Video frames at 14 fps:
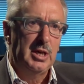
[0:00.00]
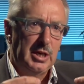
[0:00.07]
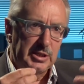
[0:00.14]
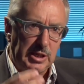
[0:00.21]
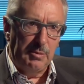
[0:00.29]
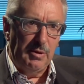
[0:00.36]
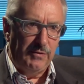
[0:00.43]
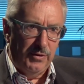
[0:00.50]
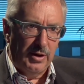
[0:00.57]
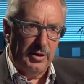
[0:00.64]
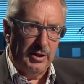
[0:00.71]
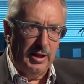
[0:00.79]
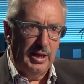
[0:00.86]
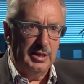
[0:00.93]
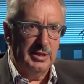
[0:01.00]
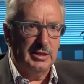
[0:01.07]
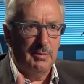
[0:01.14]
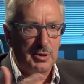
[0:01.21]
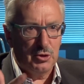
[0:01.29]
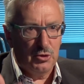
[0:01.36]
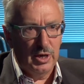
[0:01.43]
Some are fun things, some
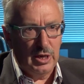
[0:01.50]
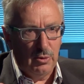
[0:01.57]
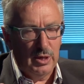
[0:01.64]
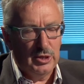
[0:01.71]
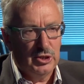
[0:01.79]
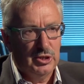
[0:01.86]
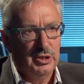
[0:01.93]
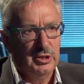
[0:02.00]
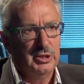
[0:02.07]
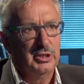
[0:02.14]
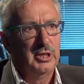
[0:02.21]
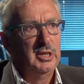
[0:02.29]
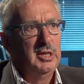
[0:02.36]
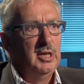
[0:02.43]
are trick questions,